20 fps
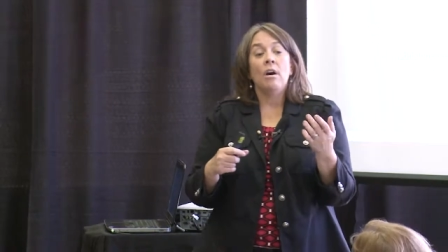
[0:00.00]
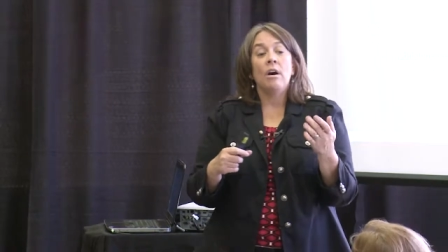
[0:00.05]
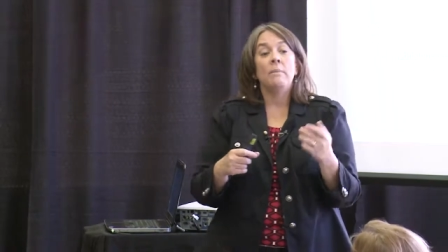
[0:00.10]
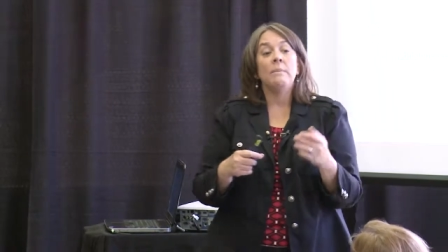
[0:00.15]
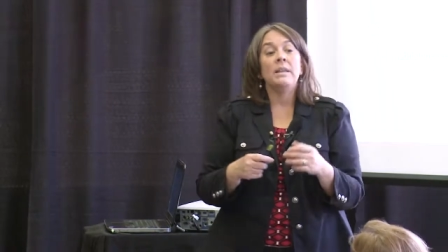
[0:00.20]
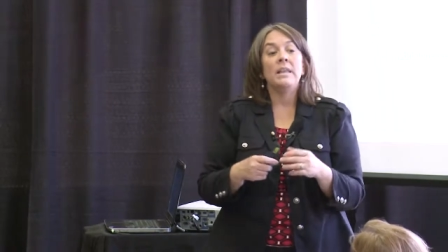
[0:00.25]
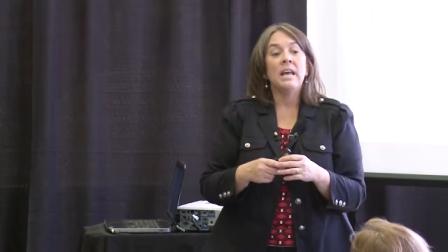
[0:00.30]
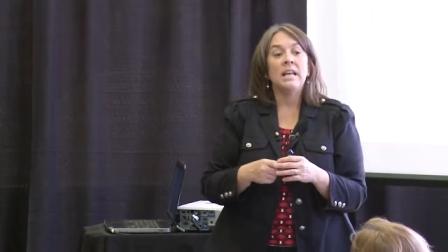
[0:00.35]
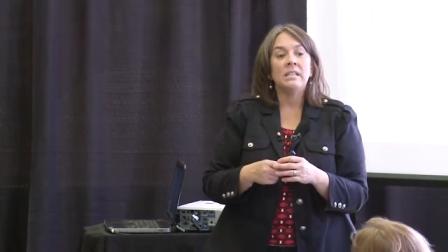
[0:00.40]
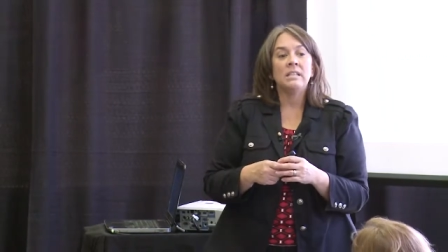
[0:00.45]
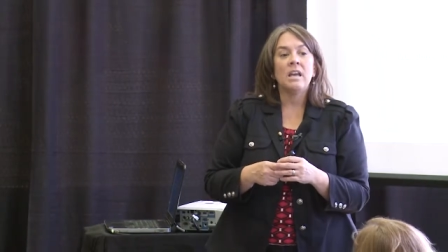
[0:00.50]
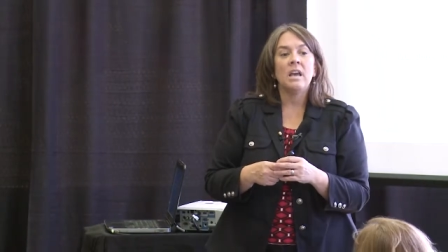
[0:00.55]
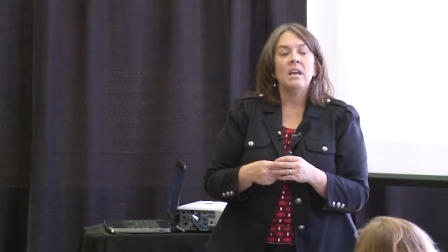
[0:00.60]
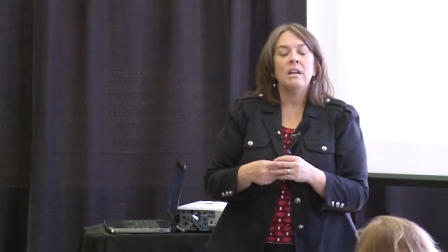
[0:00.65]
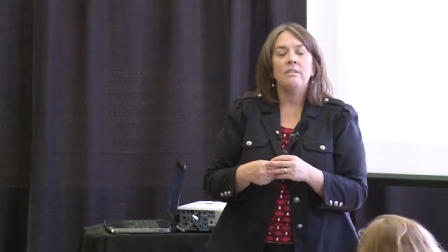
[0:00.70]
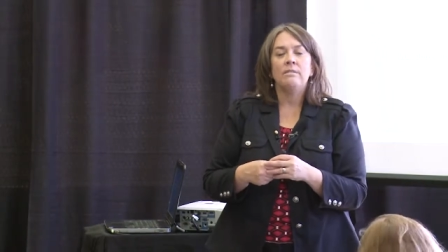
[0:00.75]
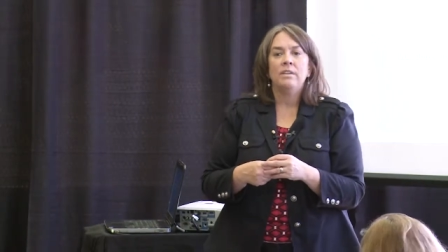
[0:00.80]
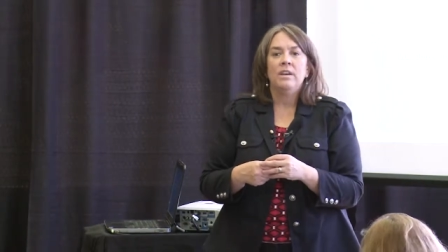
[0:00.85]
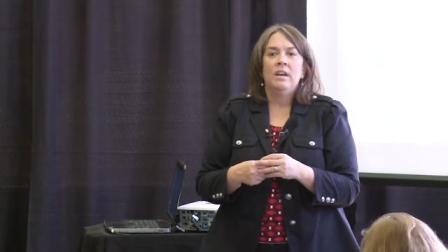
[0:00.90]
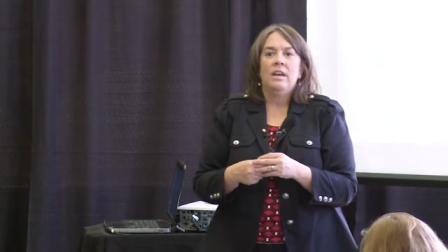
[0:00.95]
I mean, that's
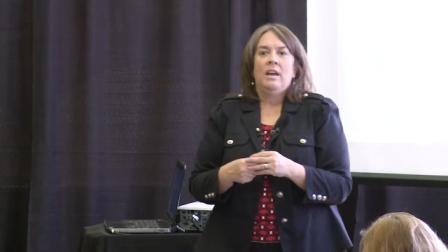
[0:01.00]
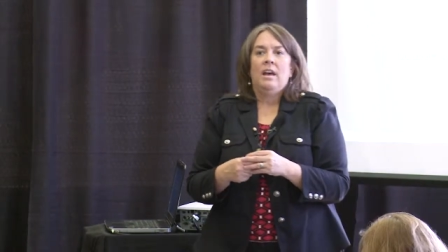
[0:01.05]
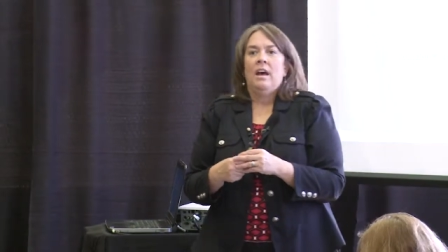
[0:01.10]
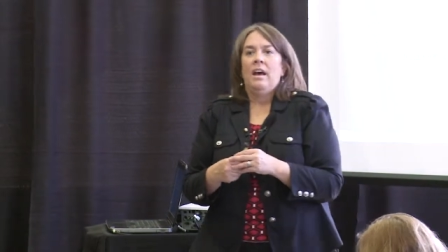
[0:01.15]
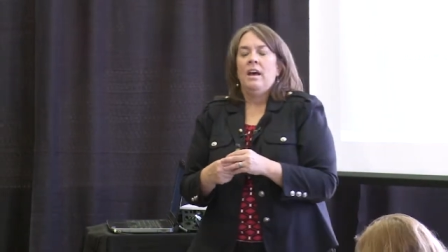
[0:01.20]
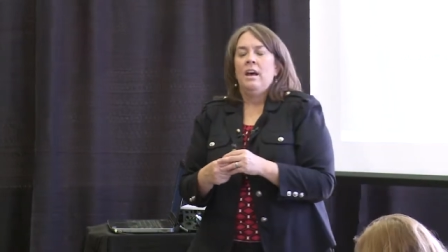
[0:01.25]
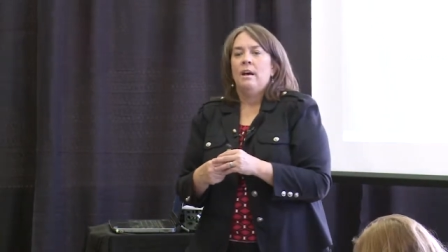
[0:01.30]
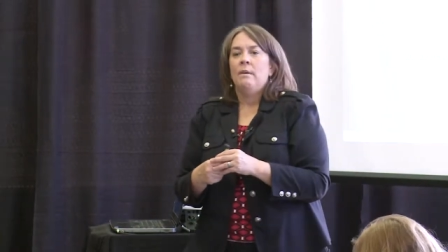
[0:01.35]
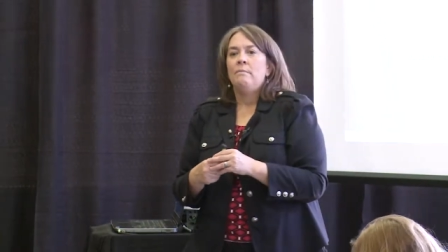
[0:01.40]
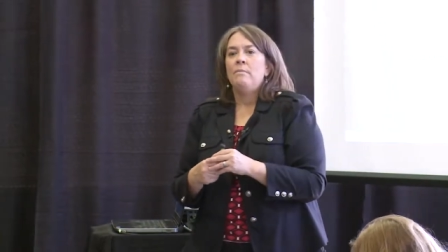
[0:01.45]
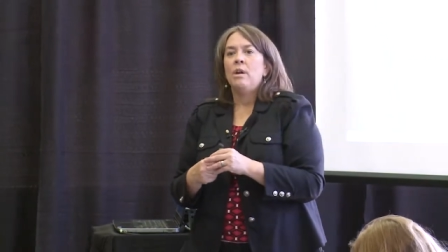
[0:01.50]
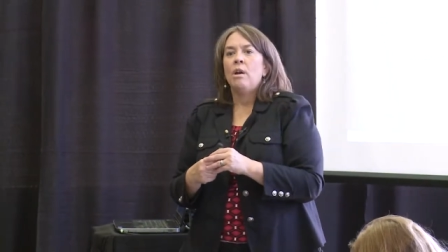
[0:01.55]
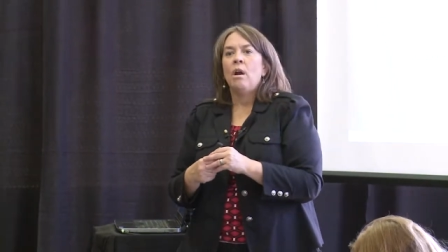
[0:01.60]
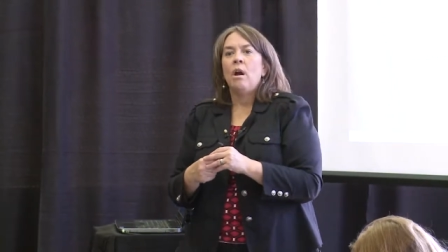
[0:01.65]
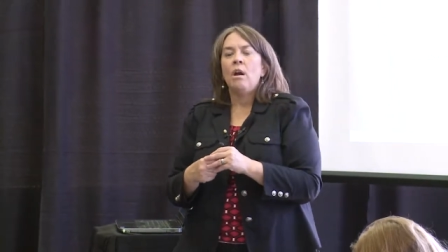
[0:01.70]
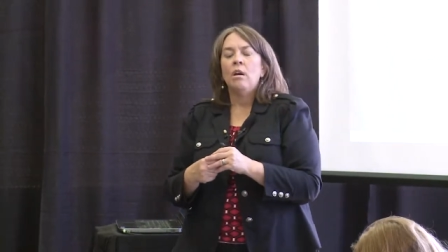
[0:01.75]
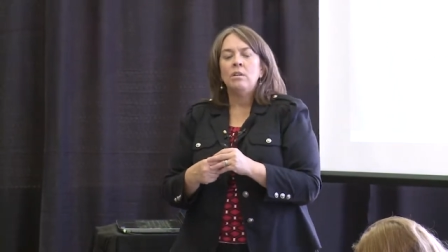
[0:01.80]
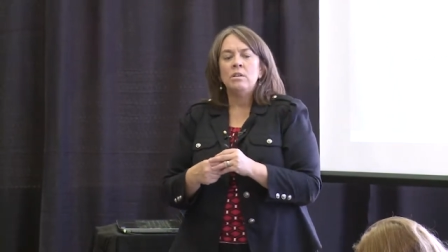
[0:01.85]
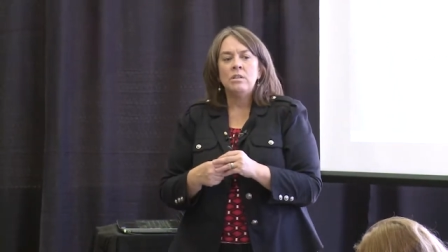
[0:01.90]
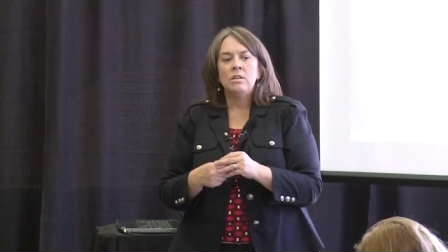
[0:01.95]
kind of, um, there
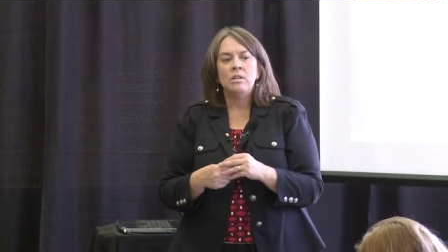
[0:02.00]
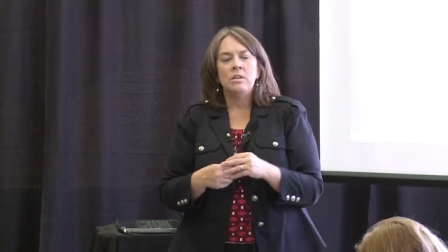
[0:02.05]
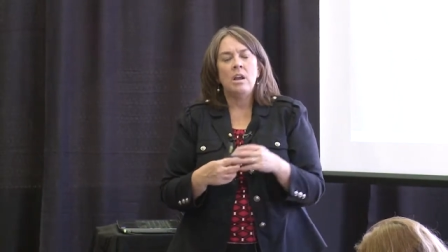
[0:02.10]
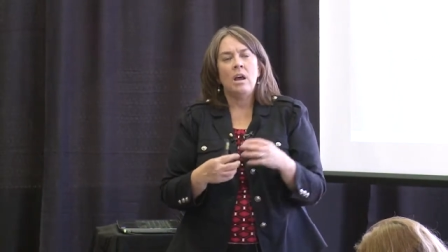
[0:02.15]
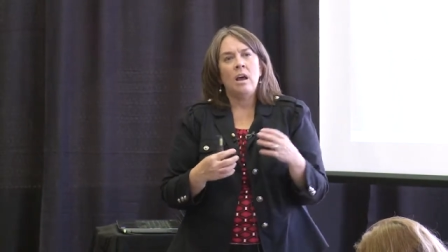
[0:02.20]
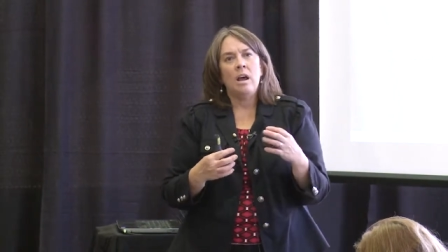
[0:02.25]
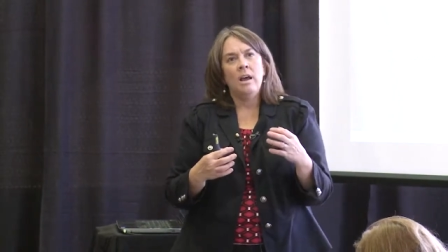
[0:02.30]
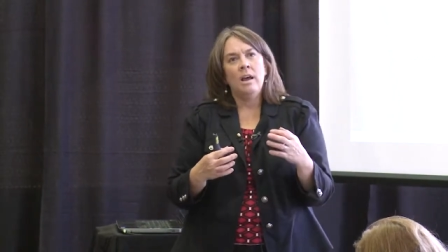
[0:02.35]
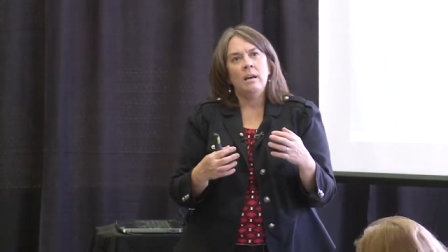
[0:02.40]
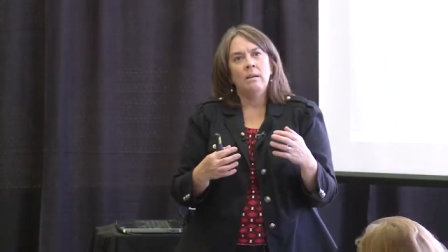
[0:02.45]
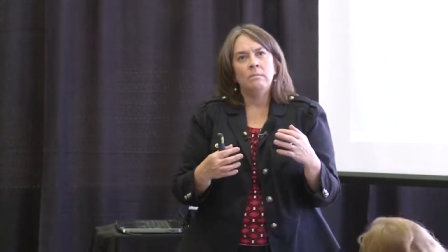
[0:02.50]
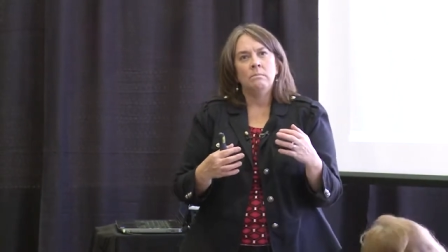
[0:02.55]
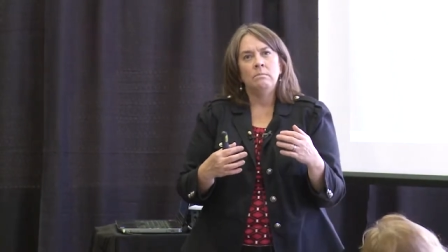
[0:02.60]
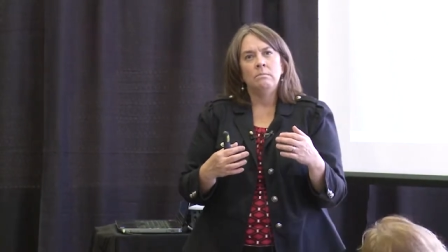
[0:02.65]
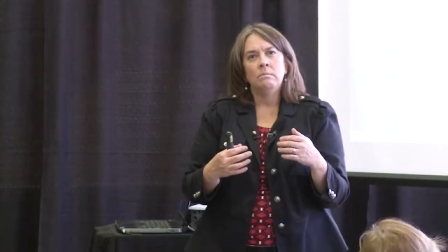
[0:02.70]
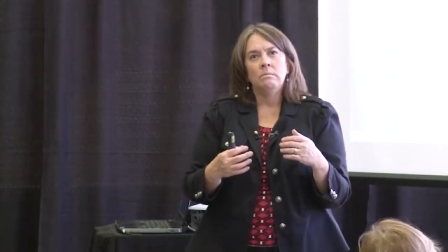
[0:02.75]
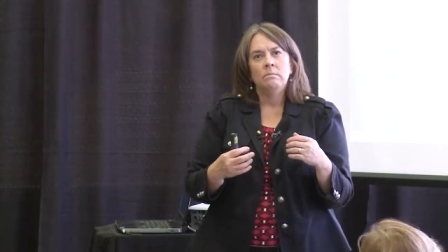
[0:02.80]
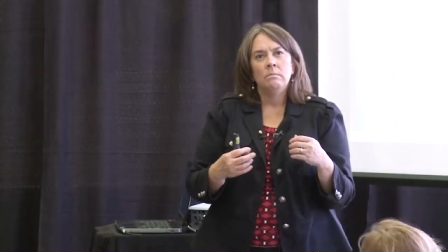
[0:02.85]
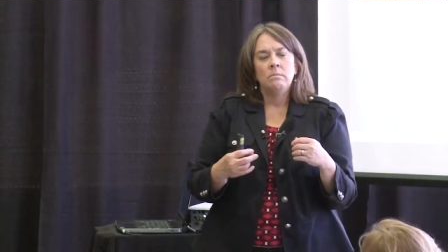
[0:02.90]
are um,